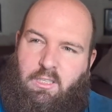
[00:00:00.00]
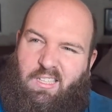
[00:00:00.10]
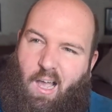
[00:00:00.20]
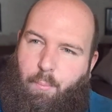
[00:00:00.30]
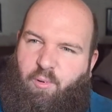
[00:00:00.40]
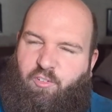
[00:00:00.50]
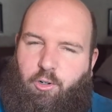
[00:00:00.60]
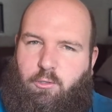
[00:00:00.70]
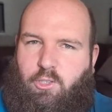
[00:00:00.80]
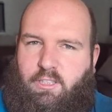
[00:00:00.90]
I prefer
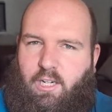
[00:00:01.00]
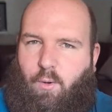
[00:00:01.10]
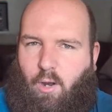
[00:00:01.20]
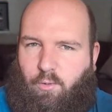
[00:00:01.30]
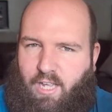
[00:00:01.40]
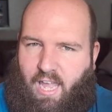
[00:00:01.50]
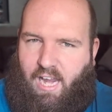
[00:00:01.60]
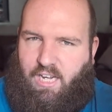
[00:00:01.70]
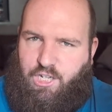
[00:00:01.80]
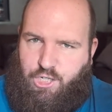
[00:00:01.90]
to stay around
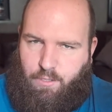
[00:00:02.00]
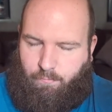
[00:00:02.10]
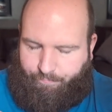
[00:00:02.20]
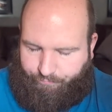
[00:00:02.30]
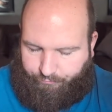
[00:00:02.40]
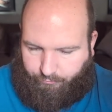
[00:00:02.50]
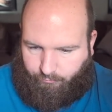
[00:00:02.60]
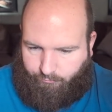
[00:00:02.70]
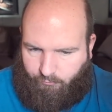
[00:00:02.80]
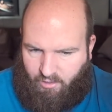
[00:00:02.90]
eight-ish.
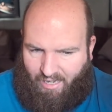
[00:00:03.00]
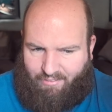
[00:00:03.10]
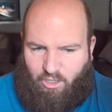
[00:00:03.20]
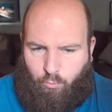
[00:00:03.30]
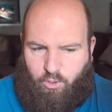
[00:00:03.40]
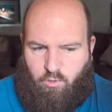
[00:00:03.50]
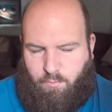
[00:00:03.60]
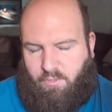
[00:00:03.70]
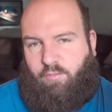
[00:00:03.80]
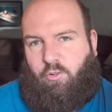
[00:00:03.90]
And then we do some
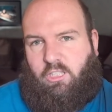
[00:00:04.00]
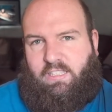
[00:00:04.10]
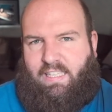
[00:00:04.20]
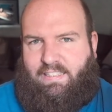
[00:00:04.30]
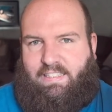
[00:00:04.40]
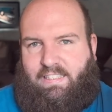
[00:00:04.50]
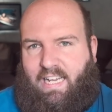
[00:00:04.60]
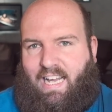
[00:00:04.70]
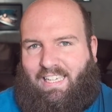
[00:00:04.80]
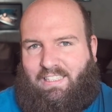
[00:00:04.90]
different sets,
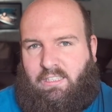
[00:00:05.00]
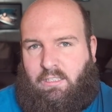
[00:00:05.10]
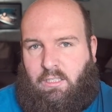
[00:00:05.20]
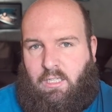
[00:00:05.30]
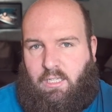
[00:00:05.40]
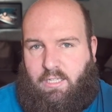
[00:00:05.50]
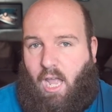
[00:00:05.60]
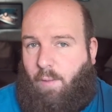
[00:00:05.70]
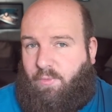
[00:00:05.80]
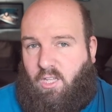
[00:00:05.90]
and
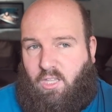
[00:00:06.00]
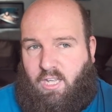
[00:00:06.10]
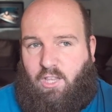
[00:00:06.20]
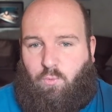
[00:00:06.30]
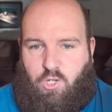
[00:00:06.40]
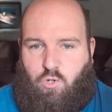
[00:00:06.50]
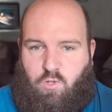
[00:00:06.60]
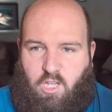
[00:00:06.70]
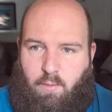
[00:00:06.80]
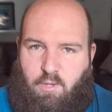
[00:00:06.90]
yeah, in the end we choose
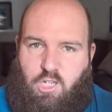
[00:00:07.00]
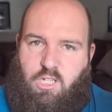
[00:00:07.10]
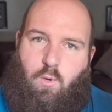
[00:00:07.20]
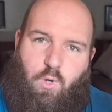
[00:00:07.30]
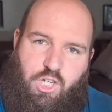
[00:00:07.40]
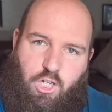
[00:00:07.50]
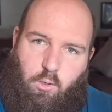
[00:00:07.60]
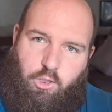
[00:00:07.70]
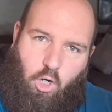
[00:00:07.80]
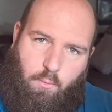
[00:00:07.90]
the images, and when she
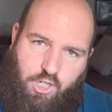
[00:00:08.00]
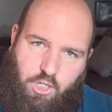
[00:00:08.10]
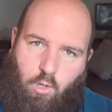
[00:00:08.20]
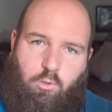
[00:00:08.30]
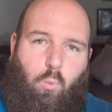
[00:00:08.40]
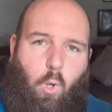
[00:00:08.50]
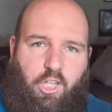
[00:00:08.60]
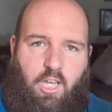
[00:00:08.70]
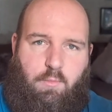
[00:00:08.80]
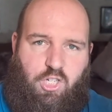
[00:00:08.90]
goes home she knows what
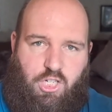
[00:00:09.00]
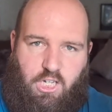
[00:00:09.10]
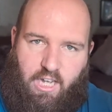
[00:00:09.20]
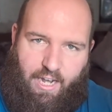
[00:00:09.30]
images she can